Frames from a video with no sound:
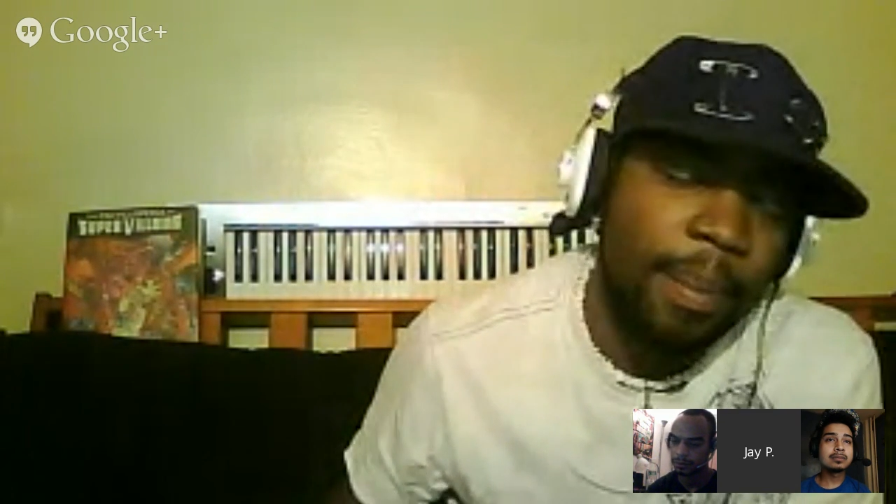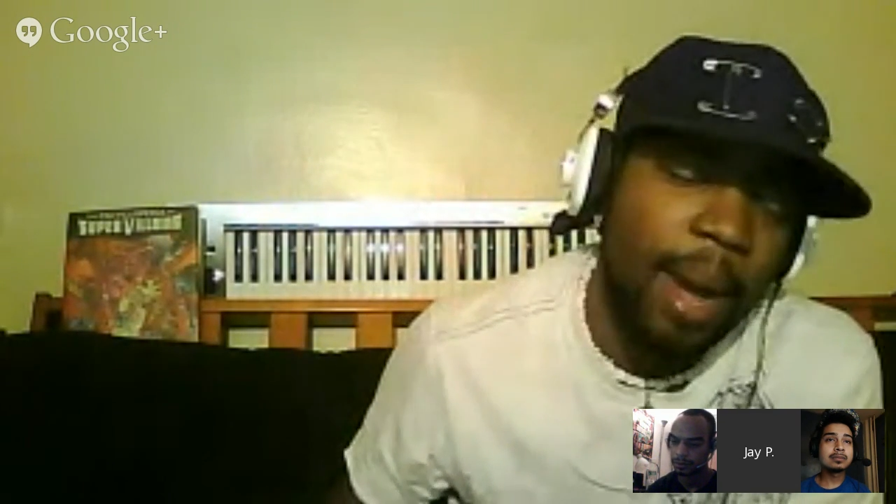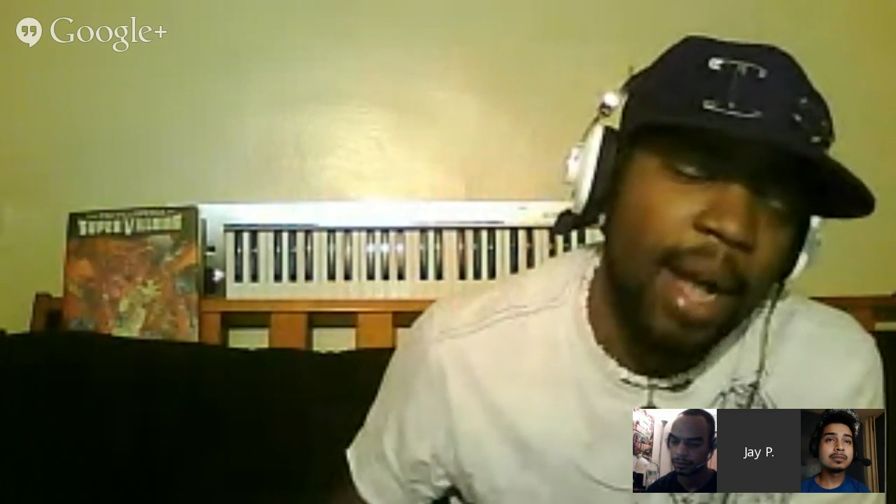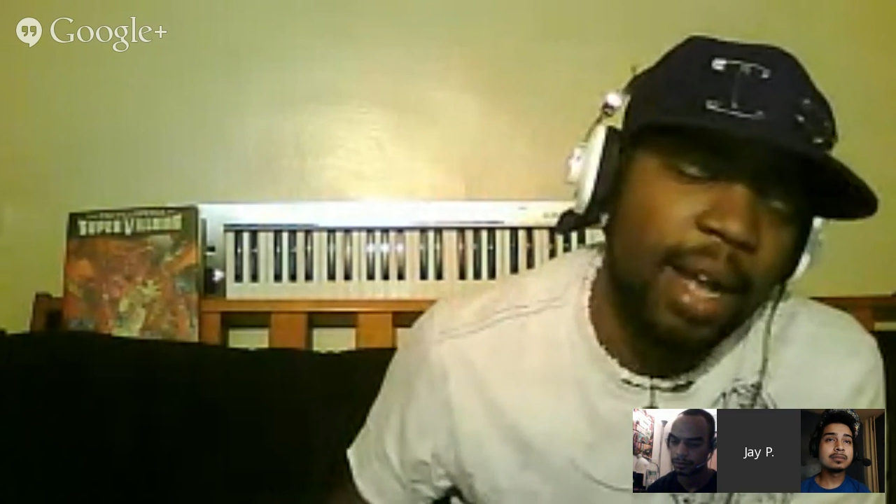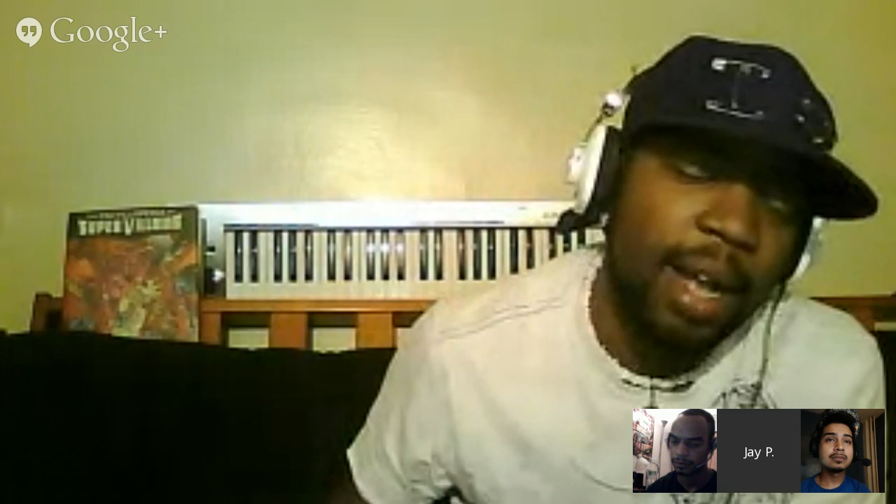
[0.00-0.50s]

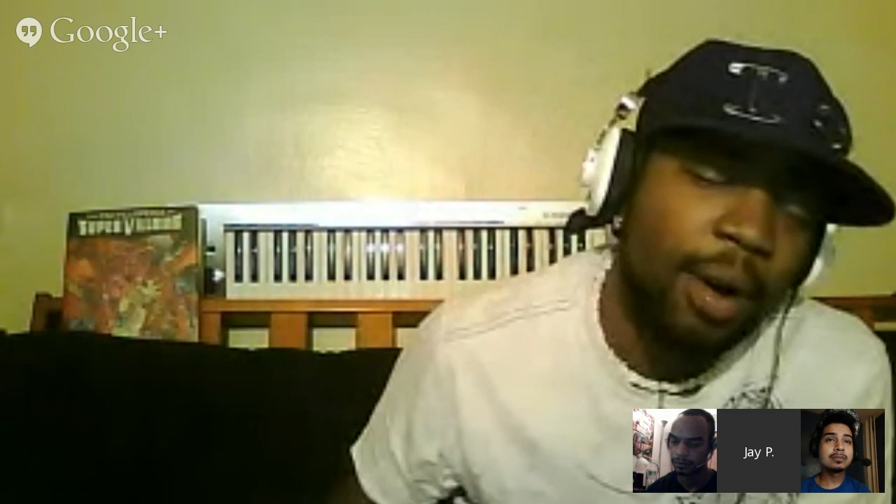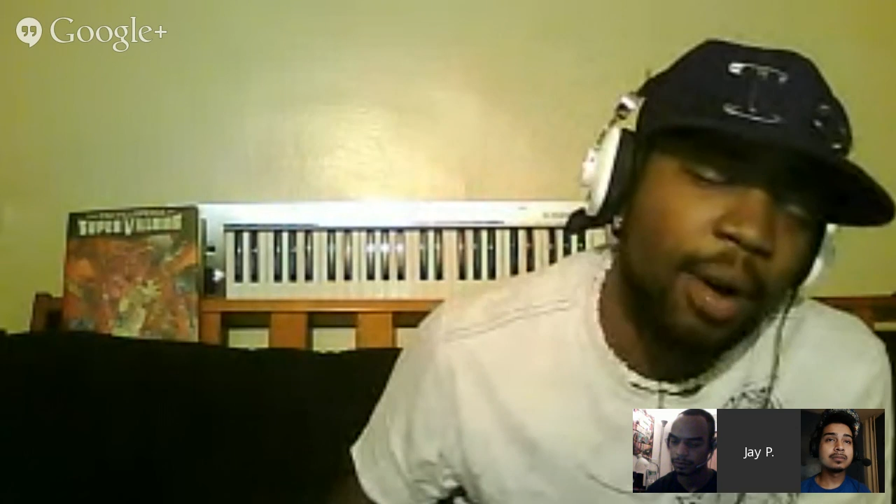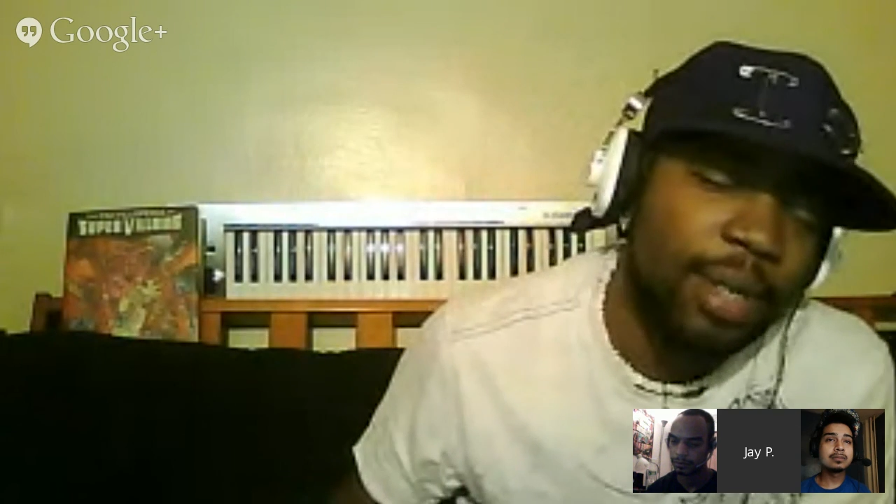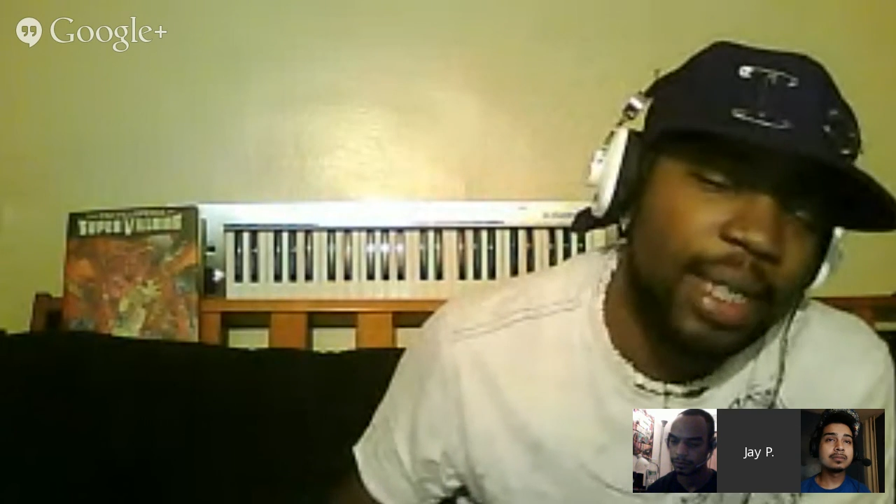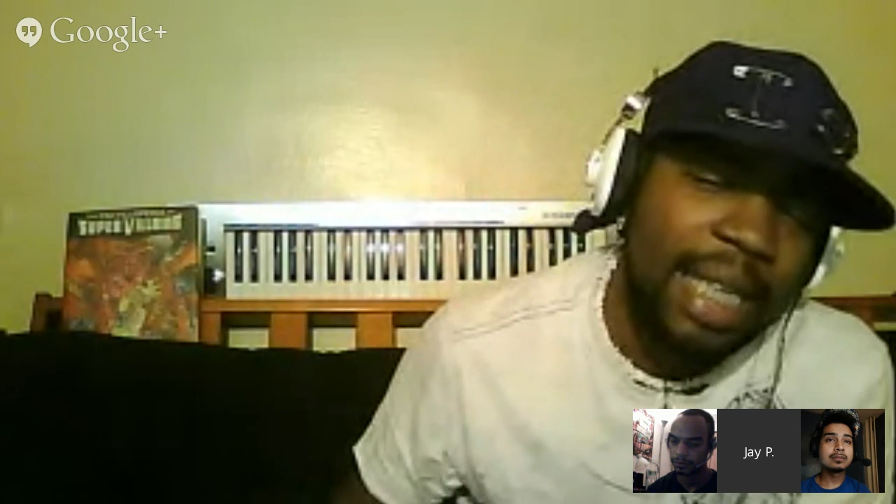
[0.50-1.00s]
for my
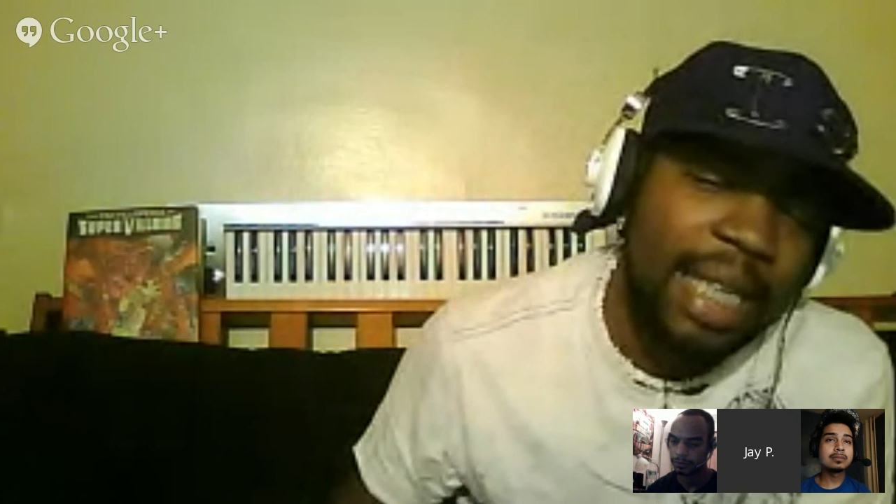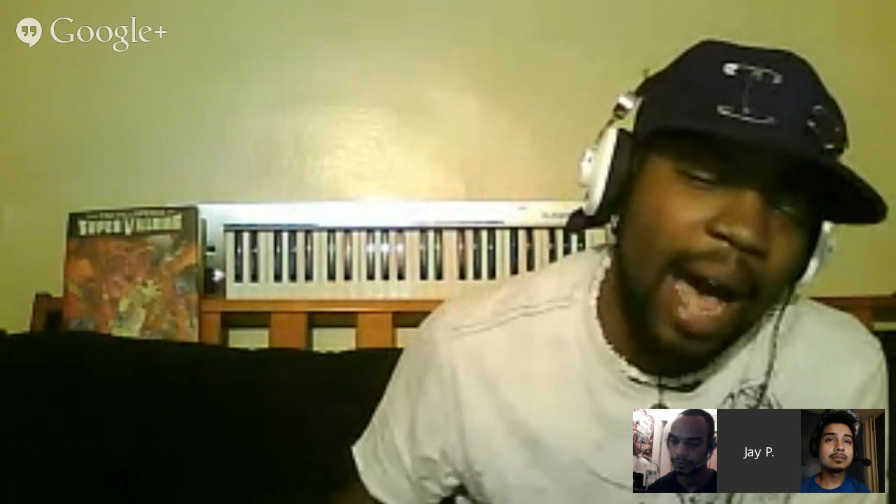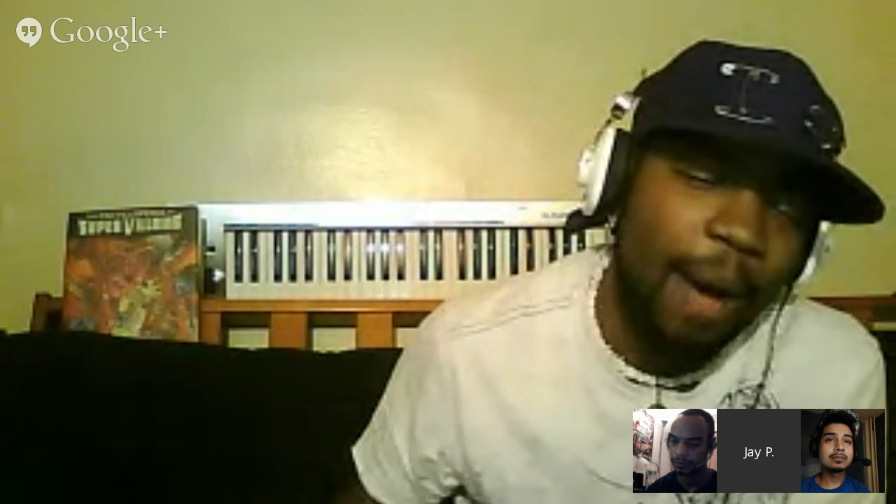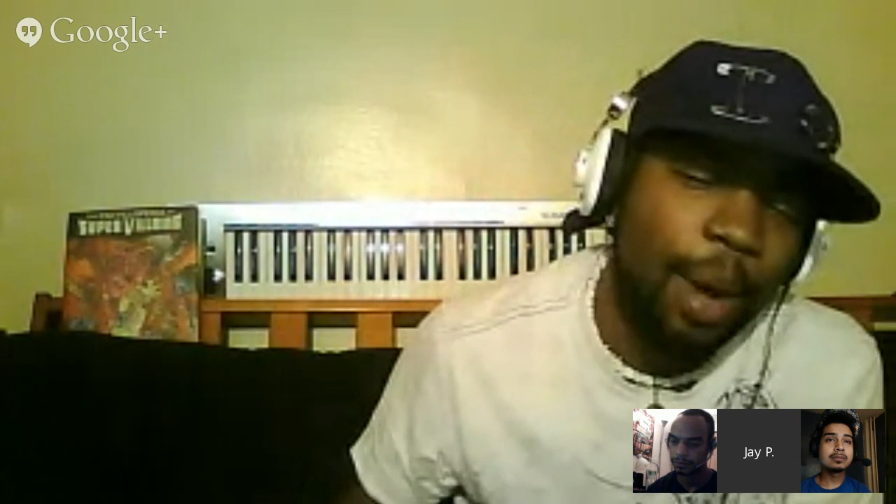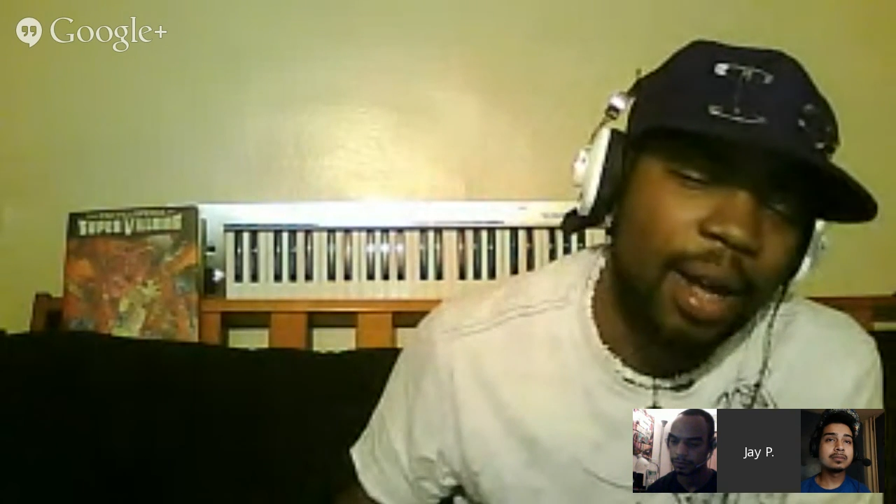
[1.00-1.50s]
co-host
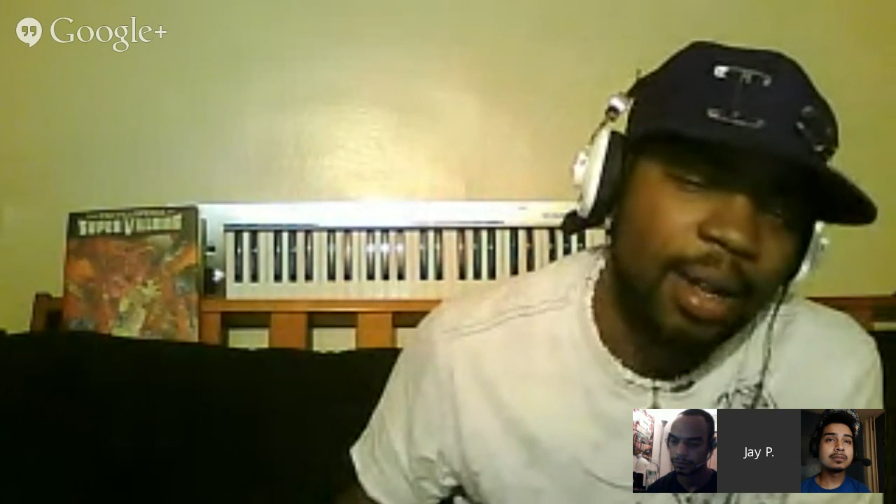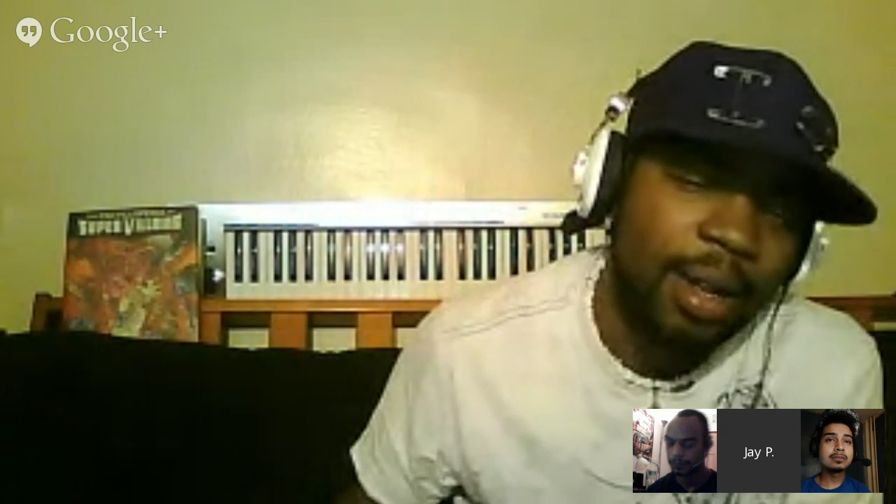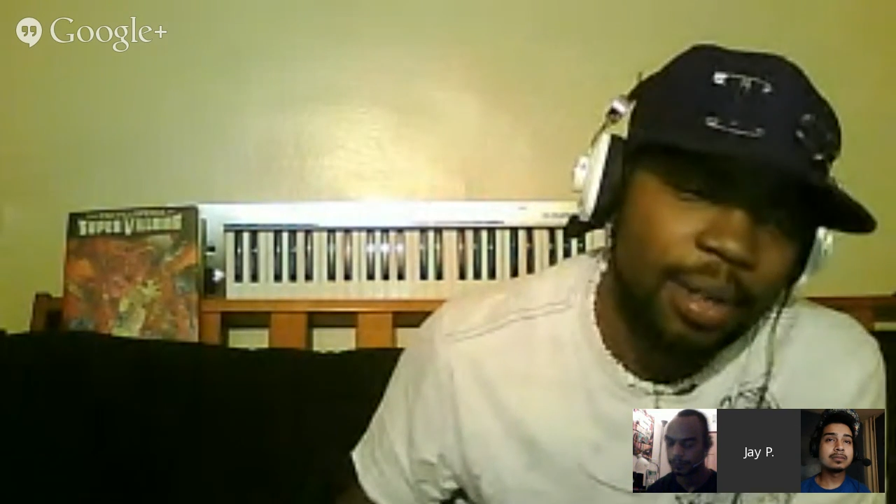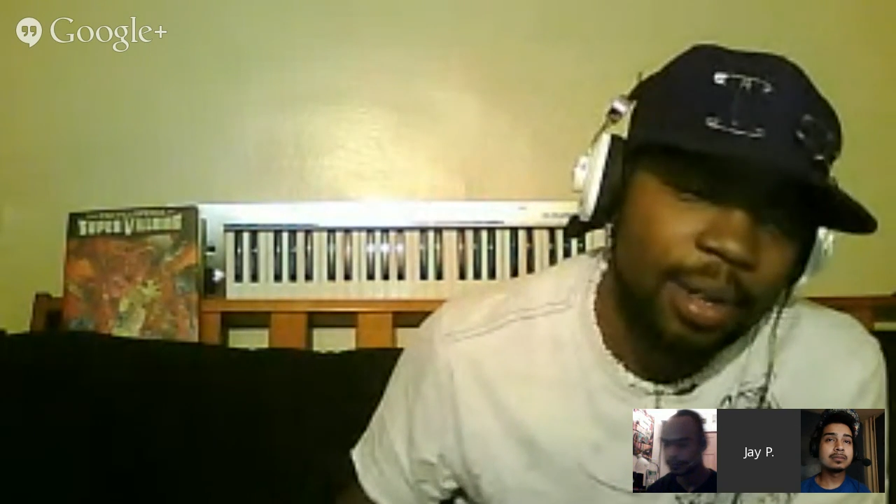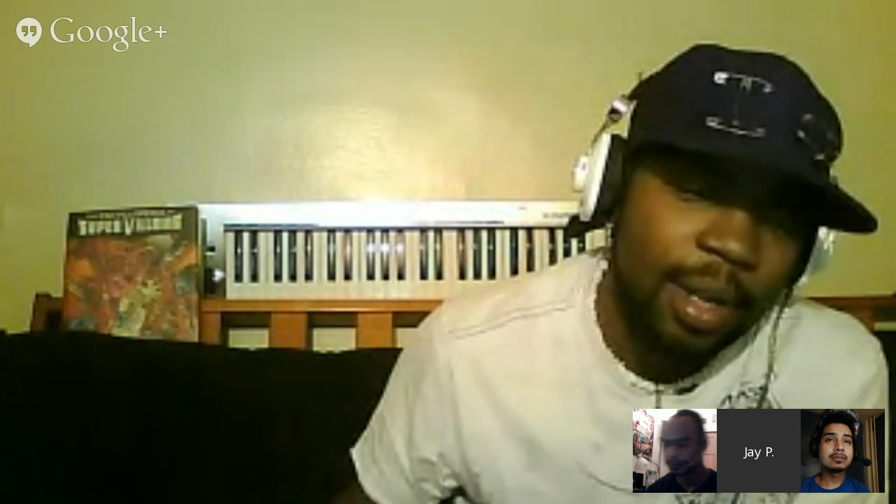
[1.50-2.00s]

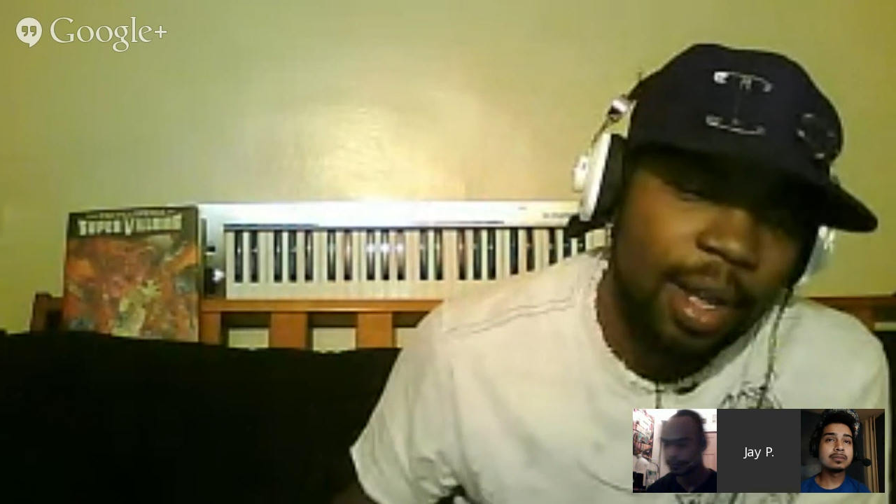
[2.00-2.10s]
Sour.